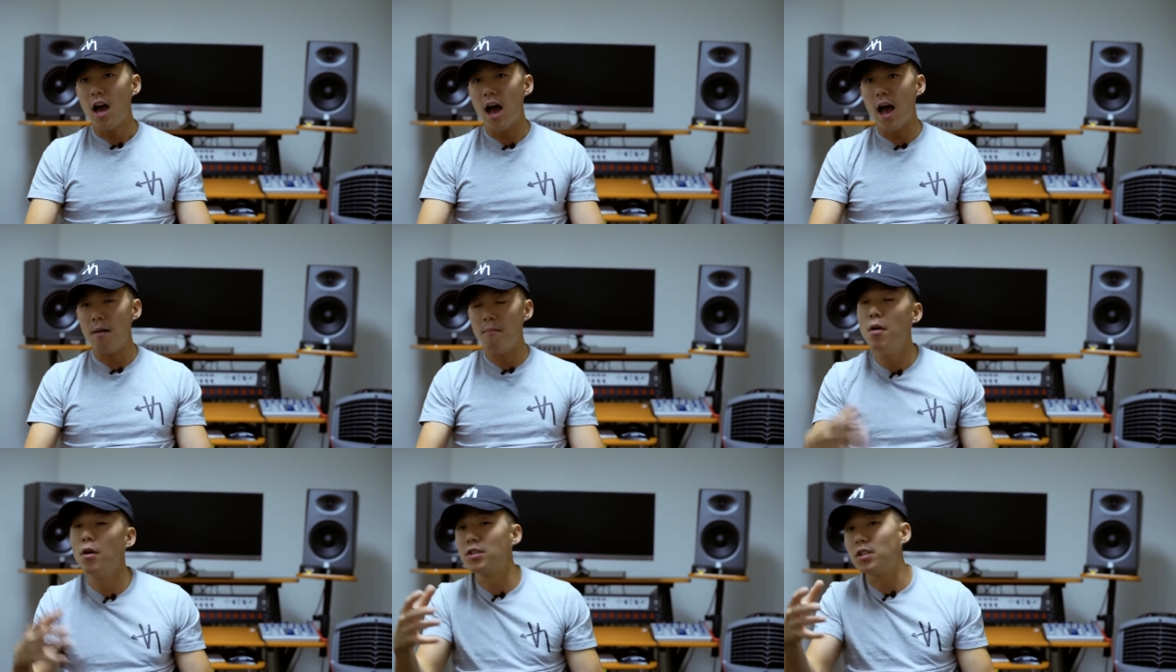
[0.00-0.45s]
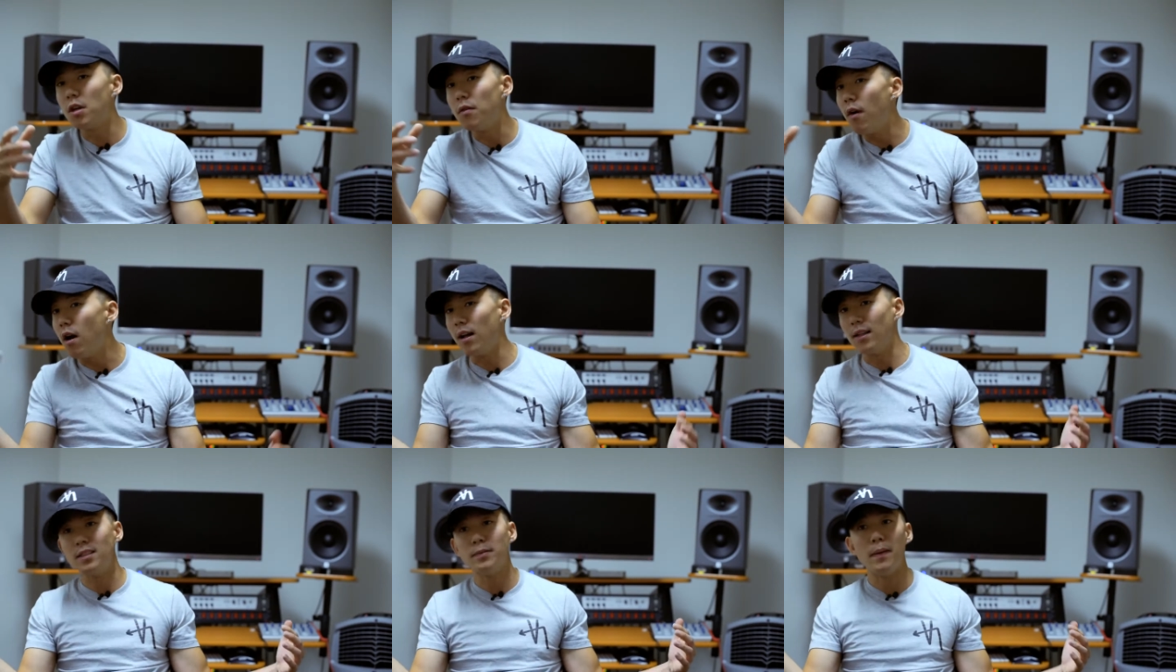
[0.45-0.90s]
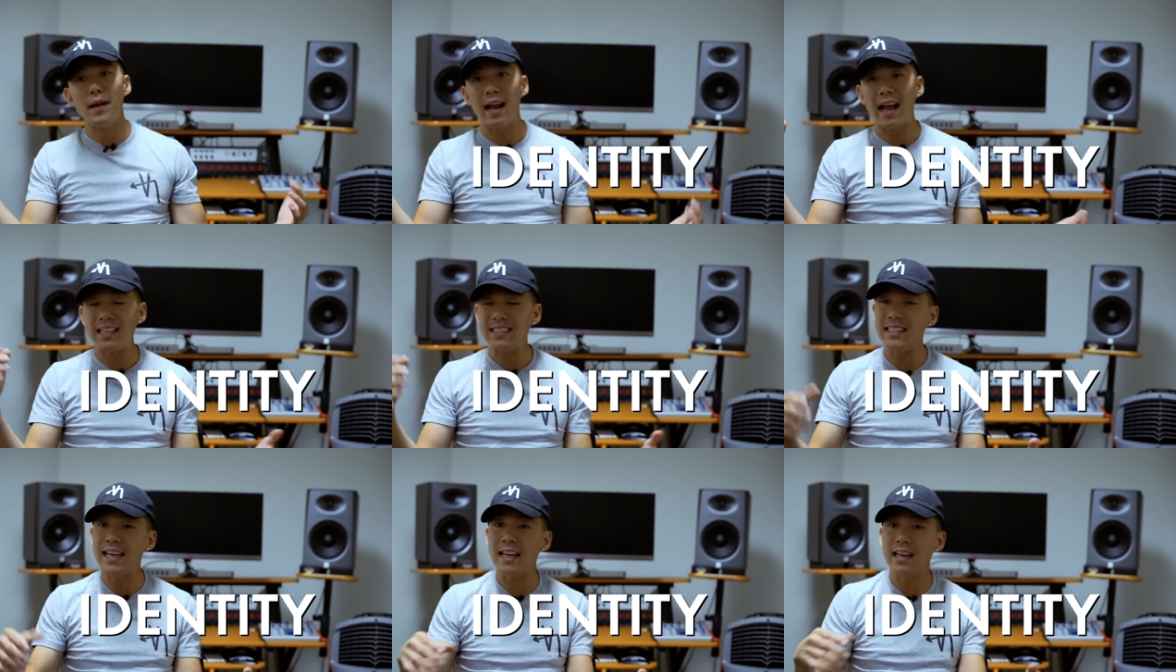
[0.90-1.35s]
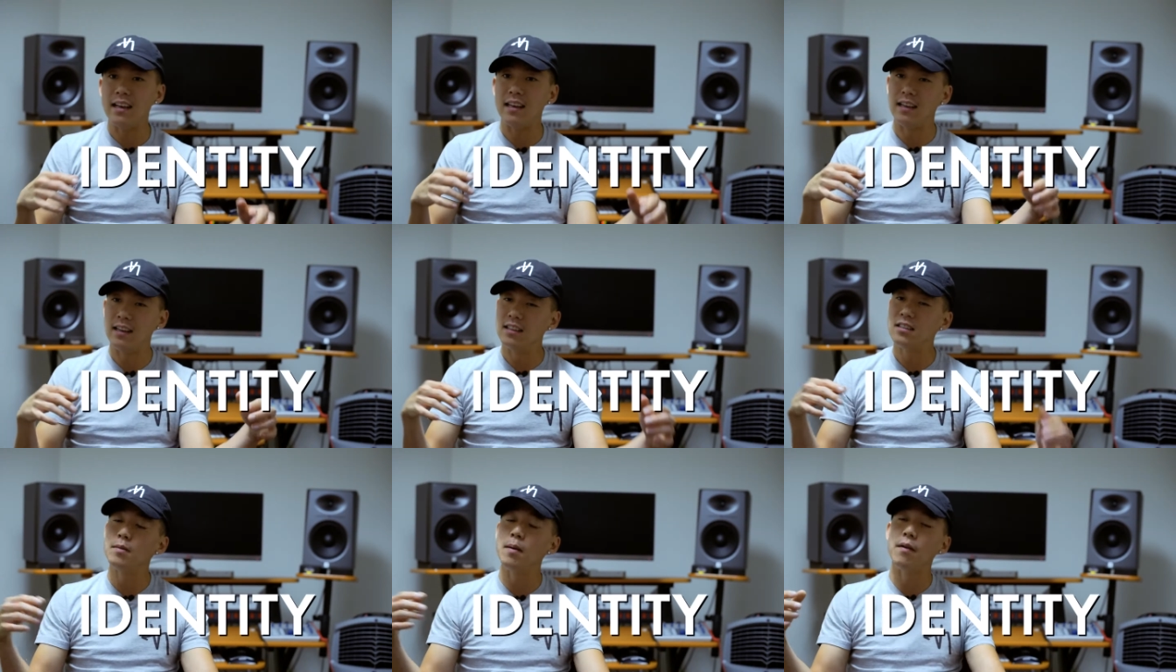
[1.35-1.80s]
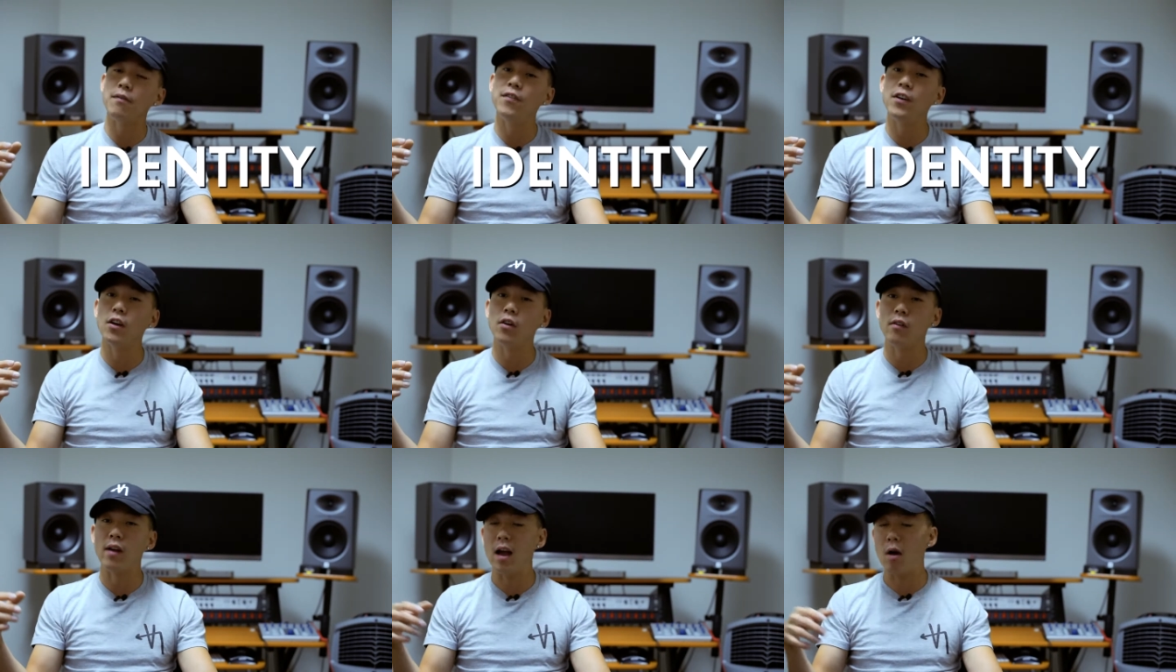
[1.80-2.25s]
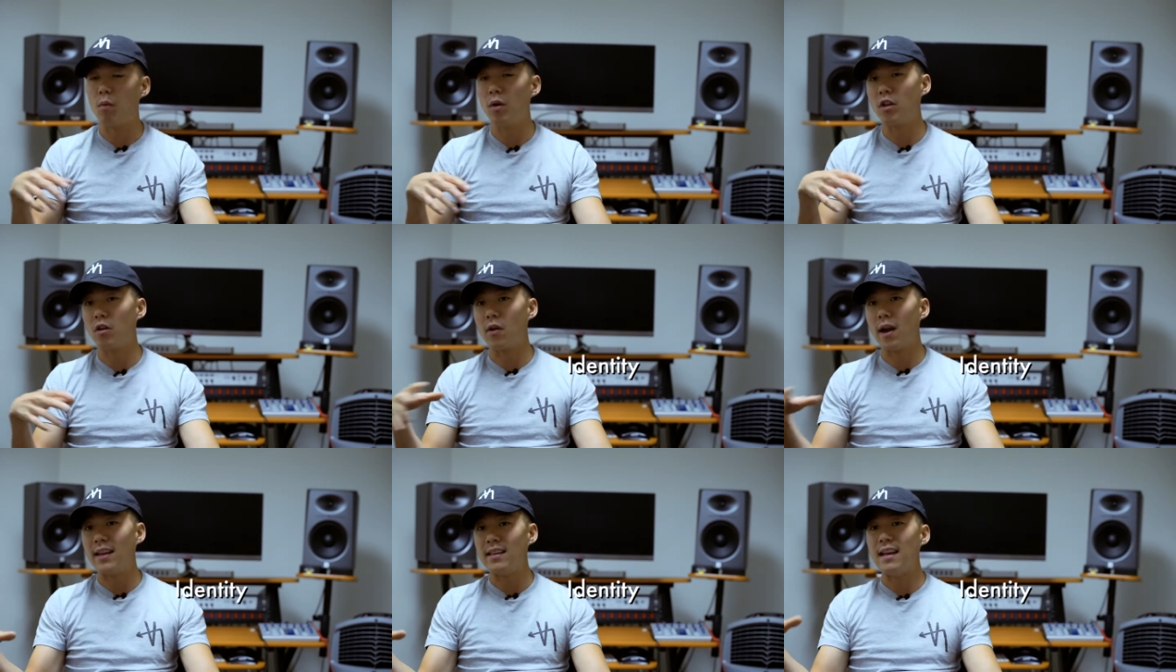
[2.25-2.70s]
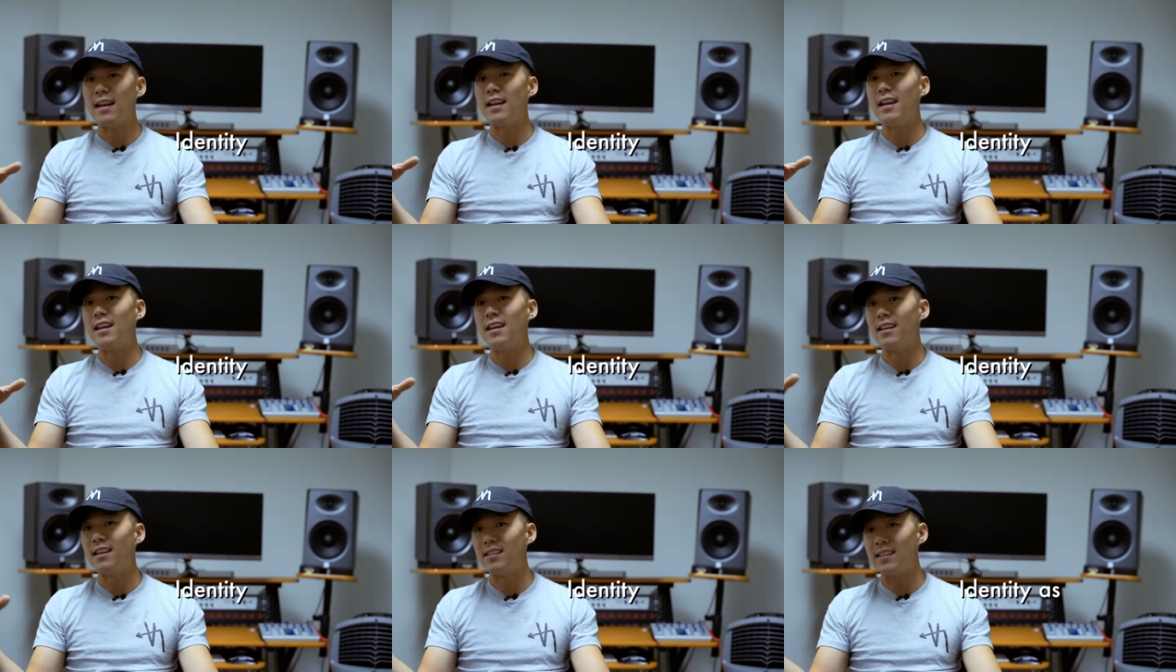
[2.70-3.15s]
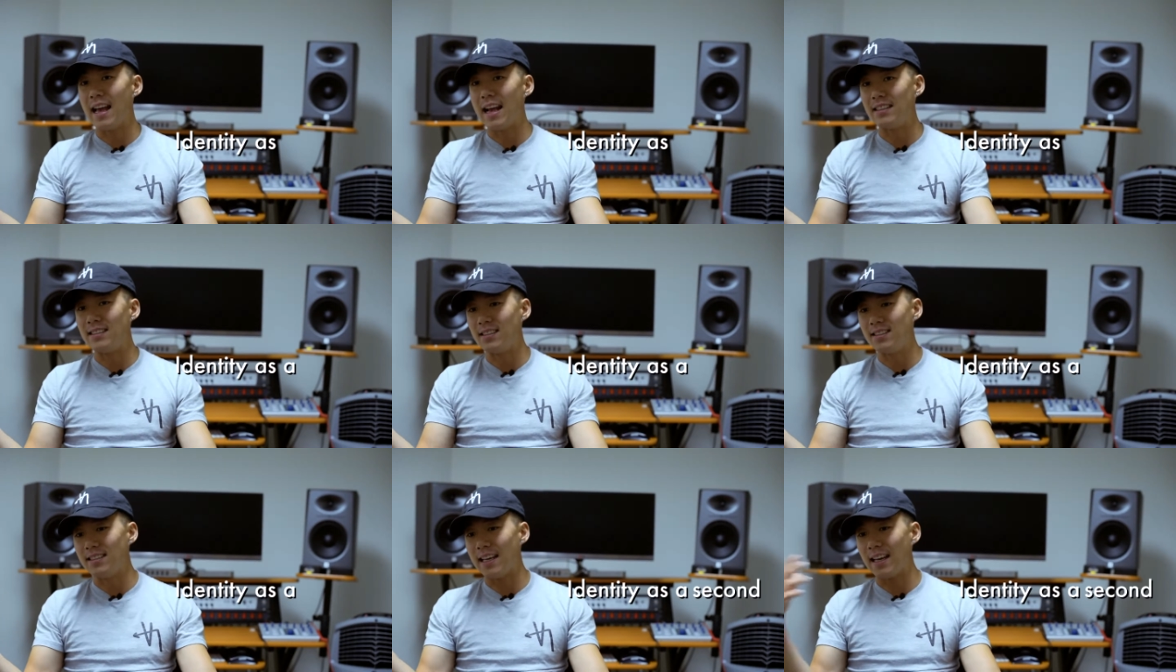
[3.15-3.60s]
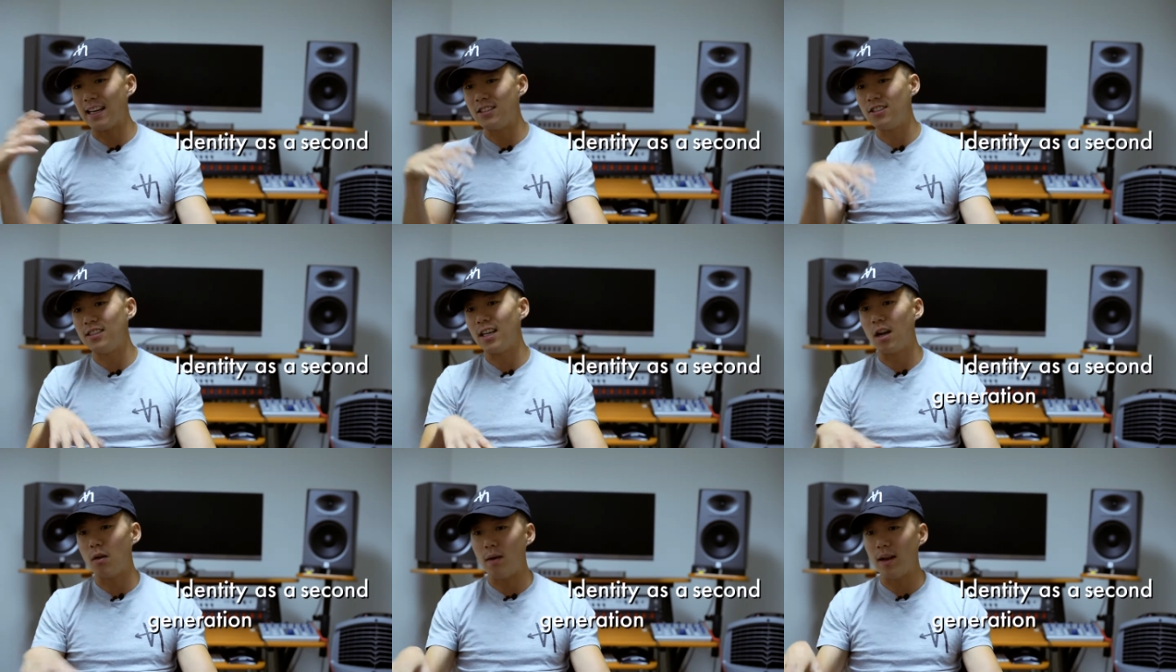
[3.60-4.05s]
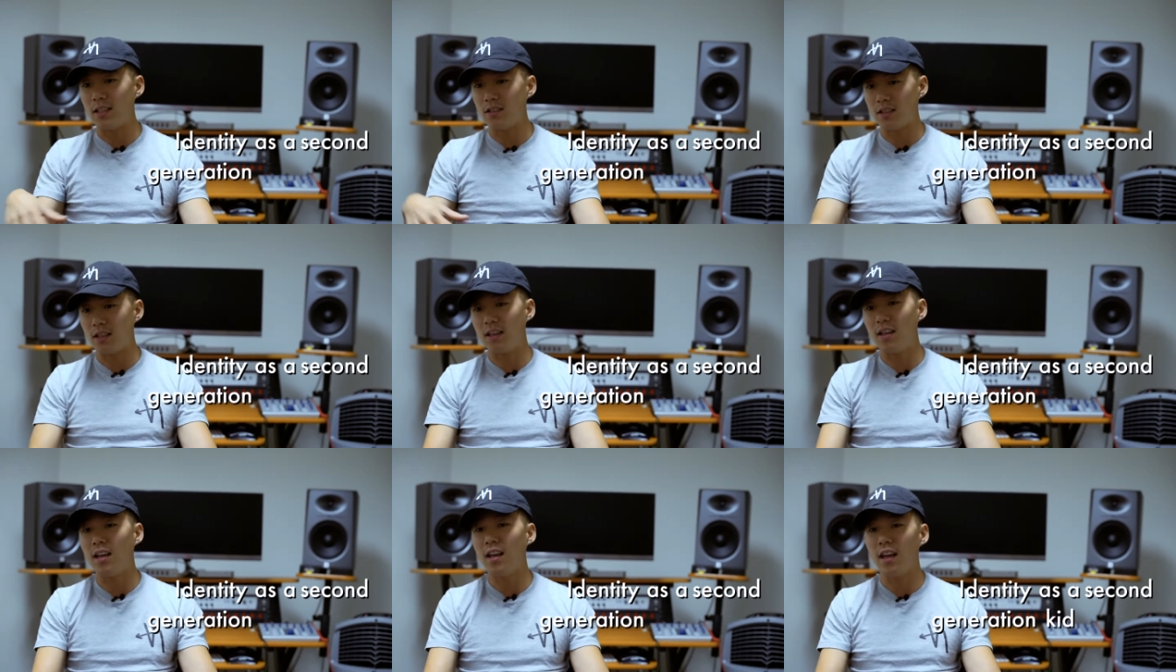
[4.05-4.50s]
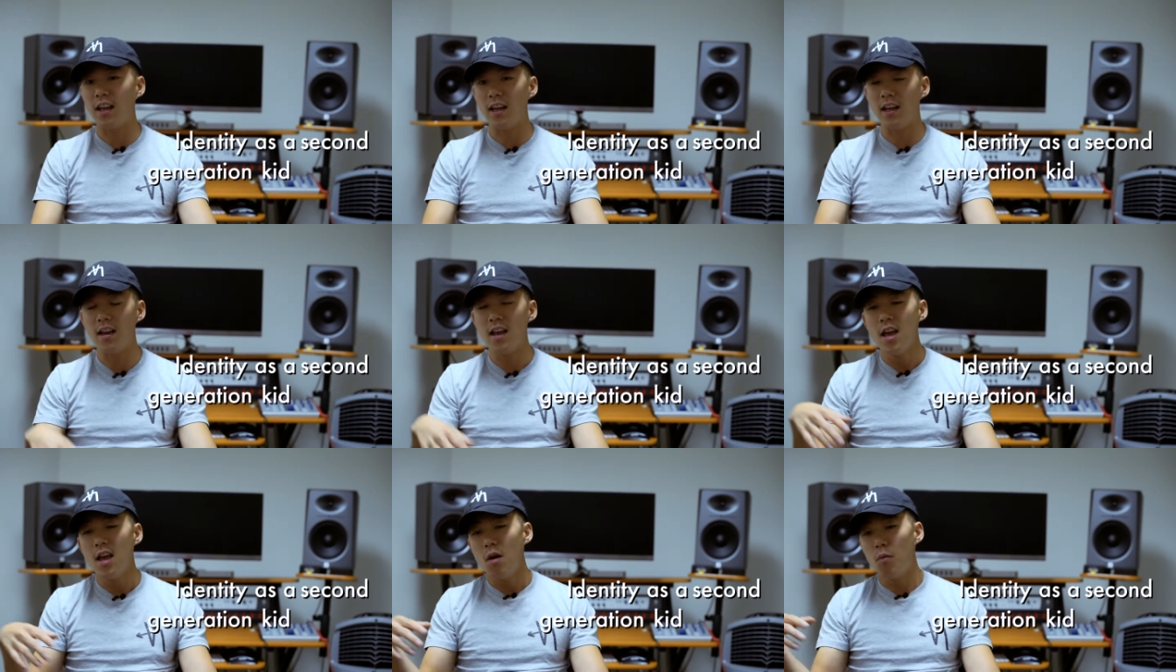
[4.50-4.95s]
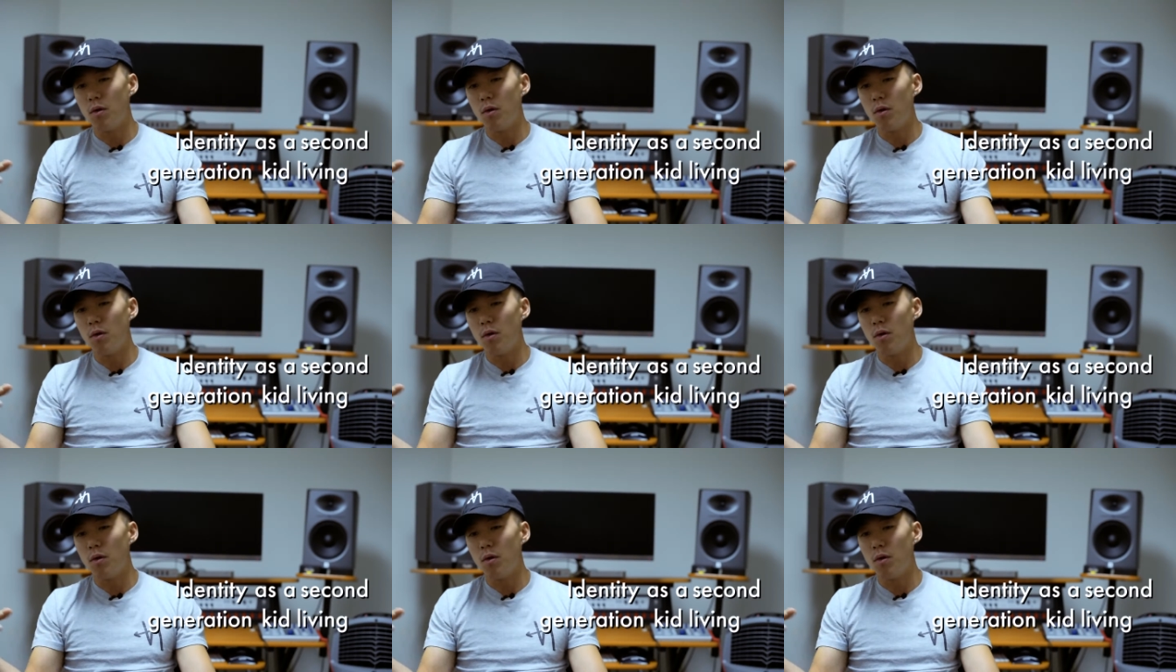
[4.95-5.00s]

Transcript: Uh, most of all, it's about identity. It's about figuring out what your identity is as a second generation kid